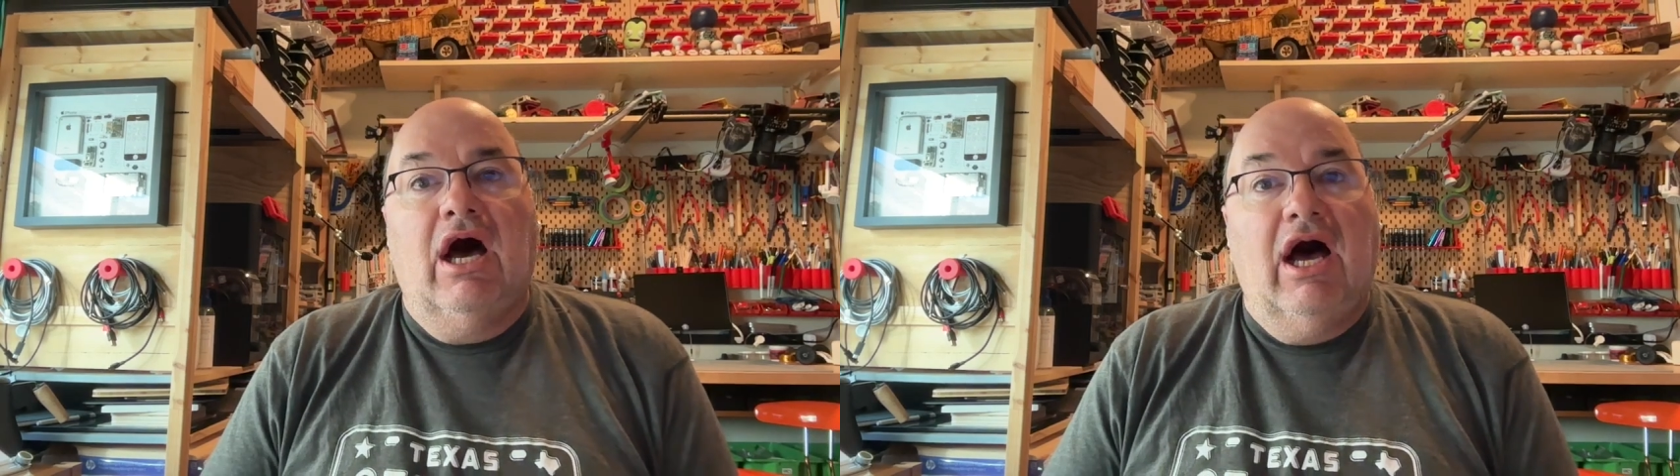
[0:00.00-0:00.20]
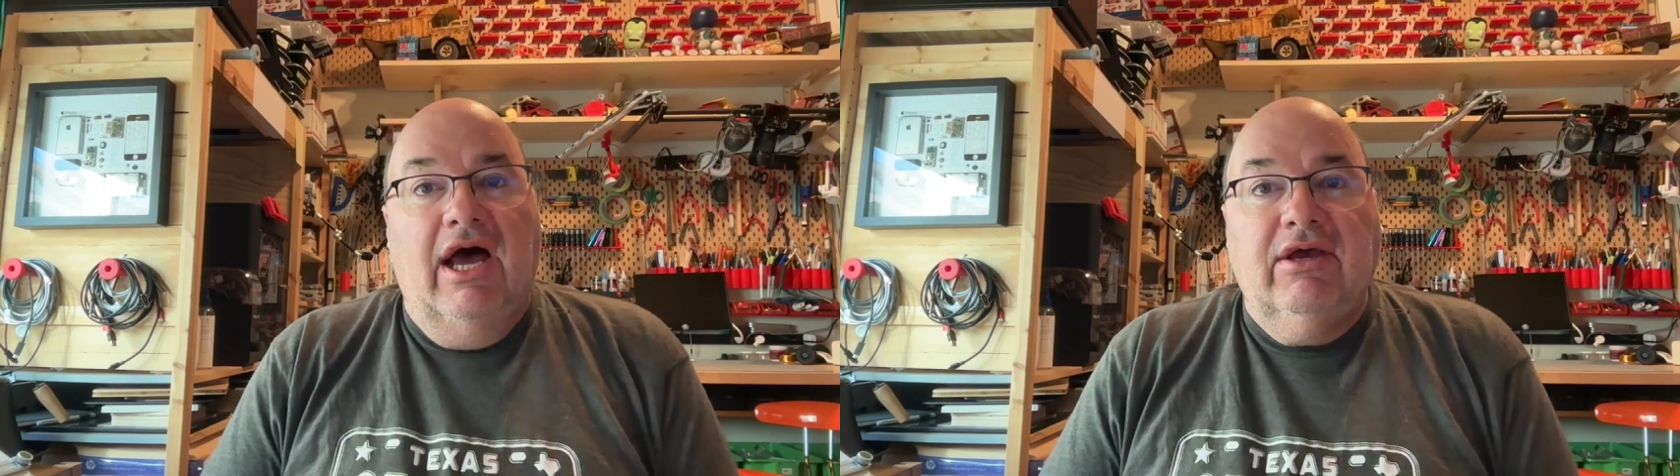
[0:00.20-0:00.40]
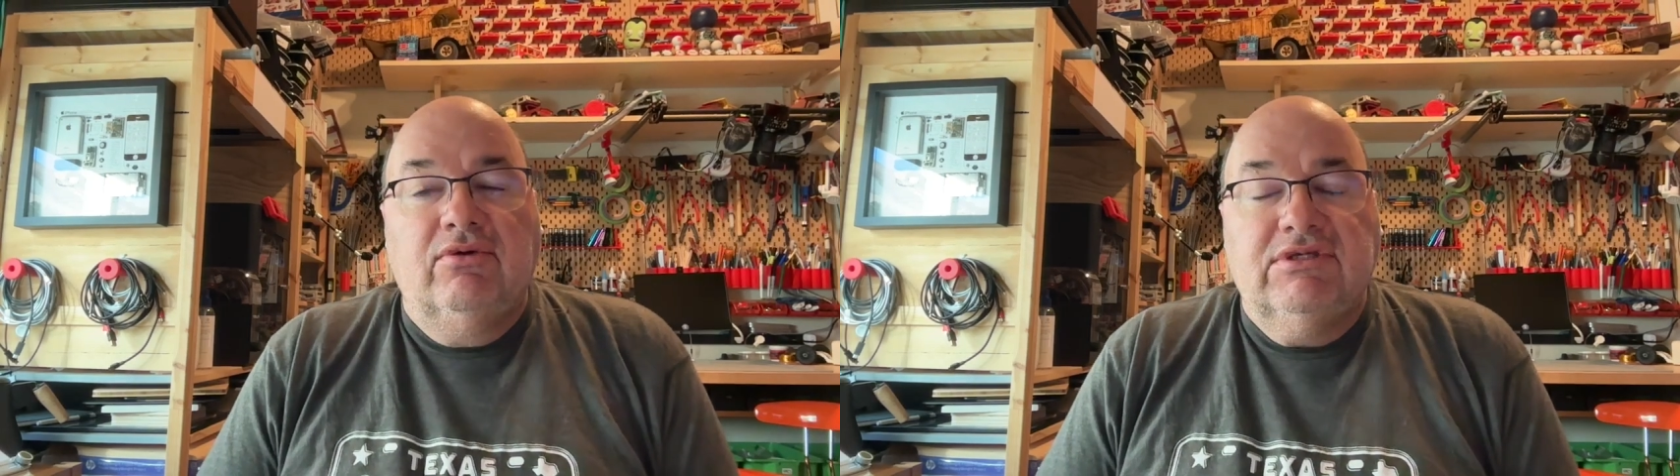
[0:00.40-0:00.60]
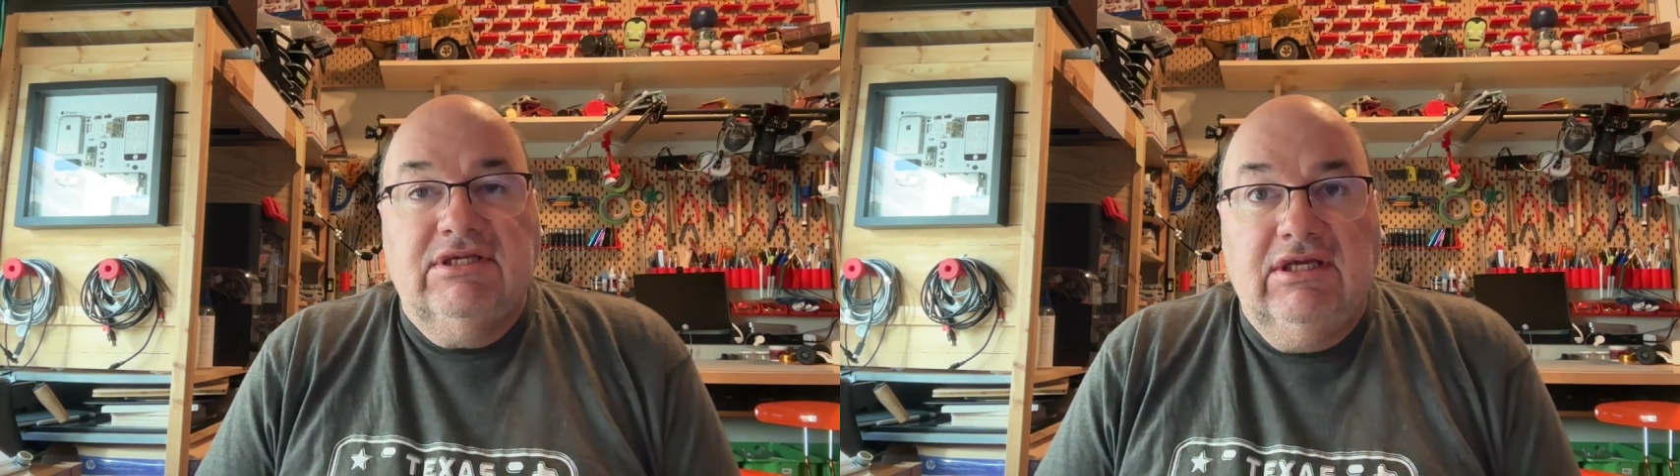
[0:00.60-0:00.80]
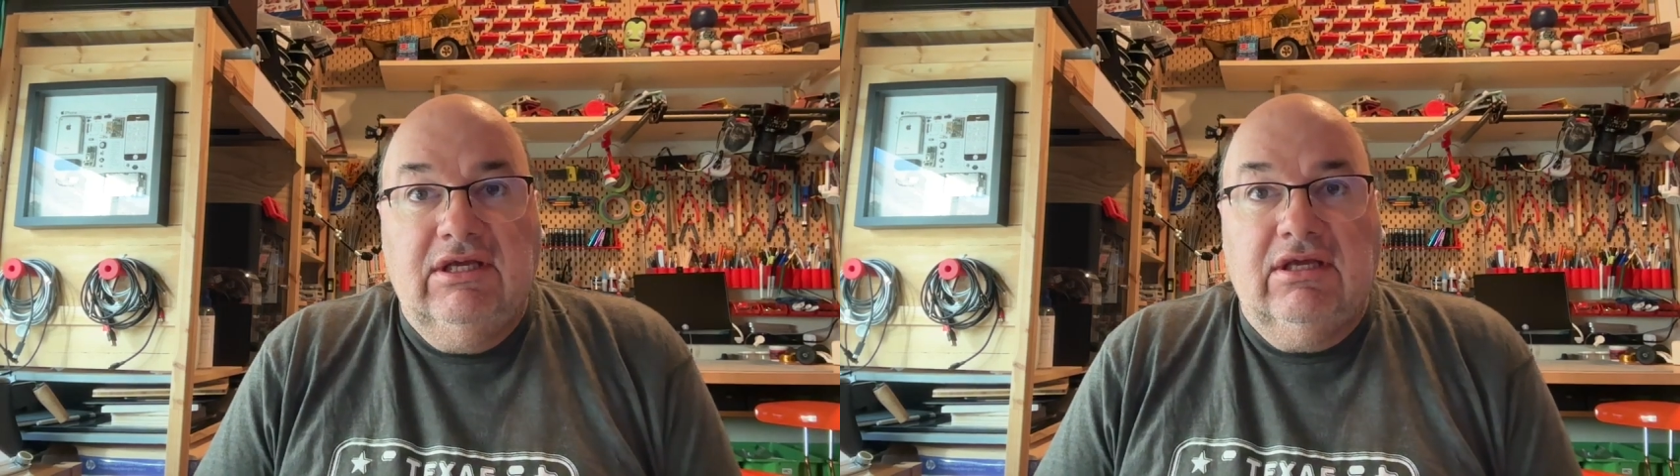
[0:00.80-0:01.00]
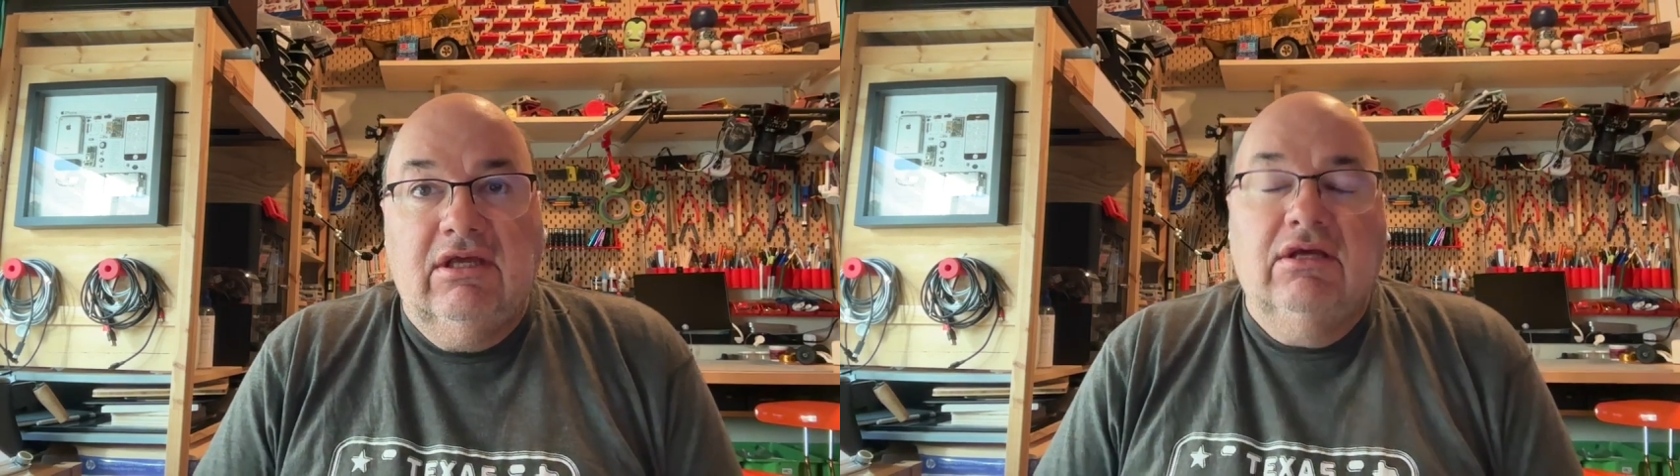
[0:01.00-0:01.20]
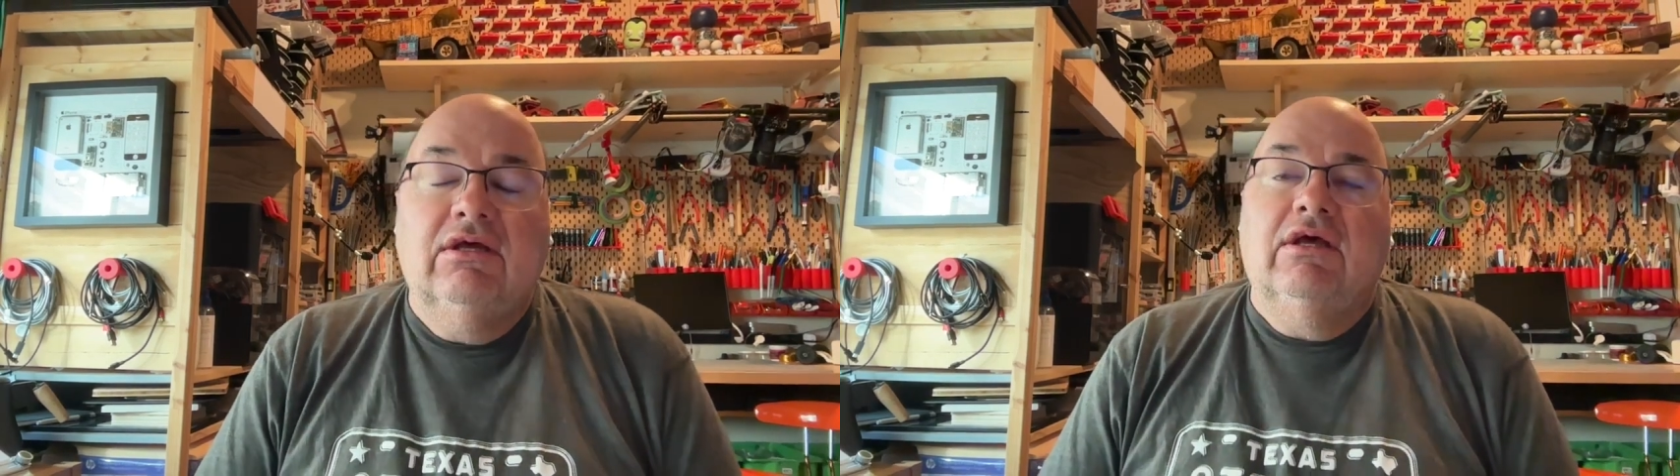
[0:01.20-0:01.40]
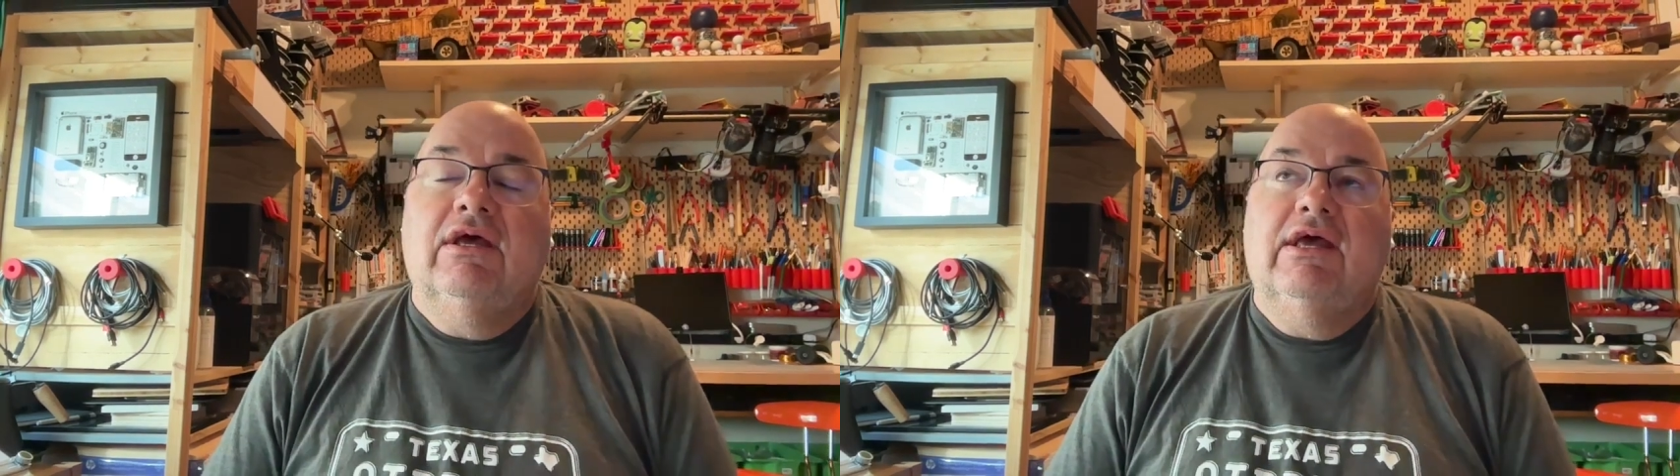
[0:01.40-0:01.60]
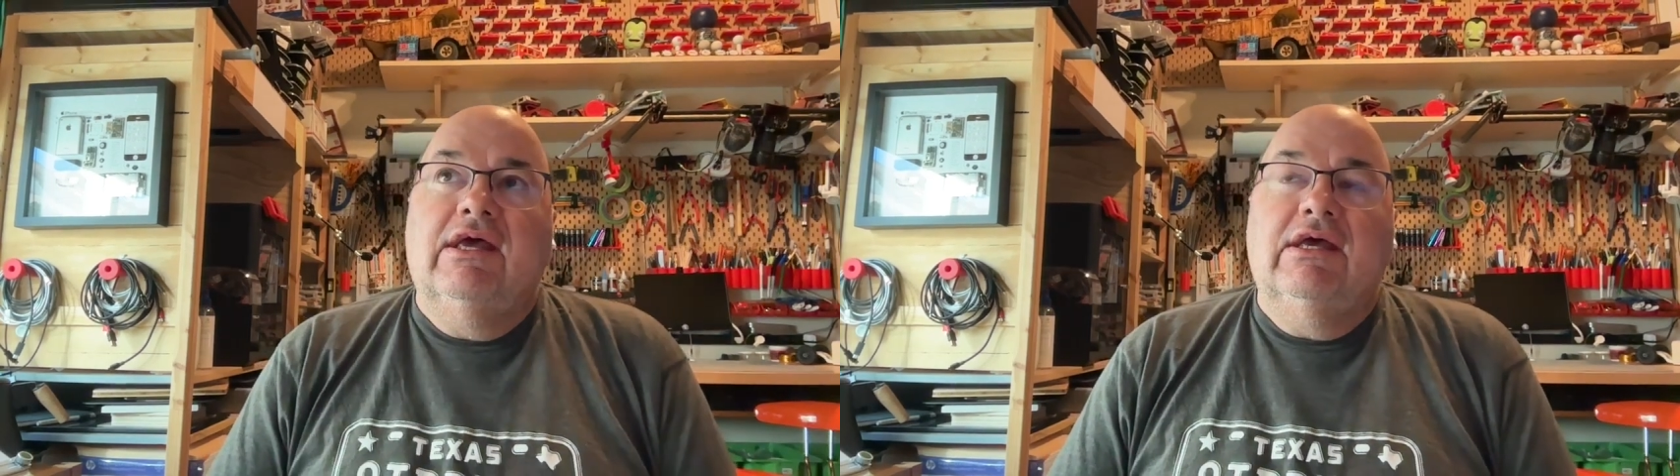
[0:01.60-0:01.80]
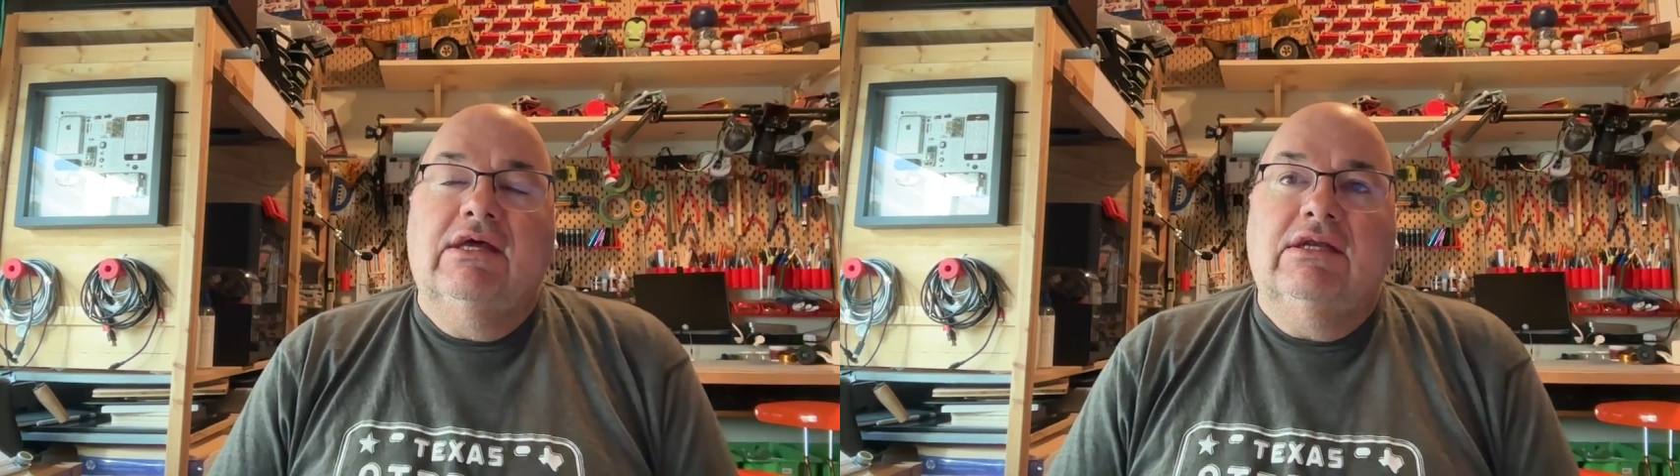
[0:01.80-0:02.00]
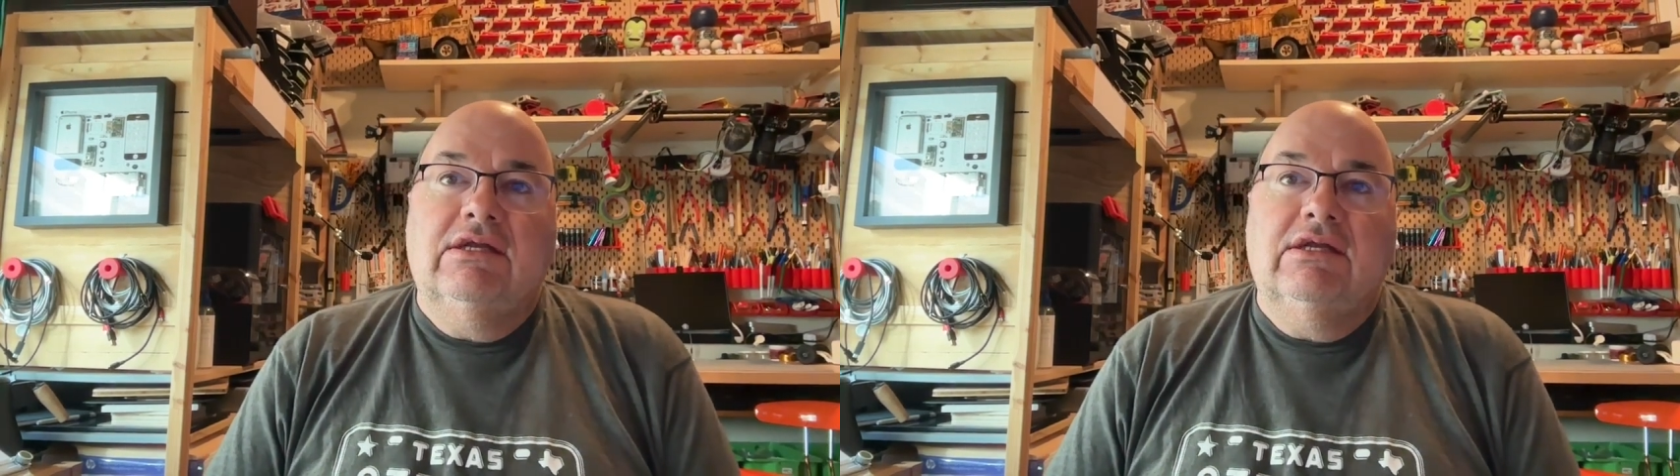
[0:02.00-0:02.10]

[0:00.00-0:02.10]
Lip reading: IoT, and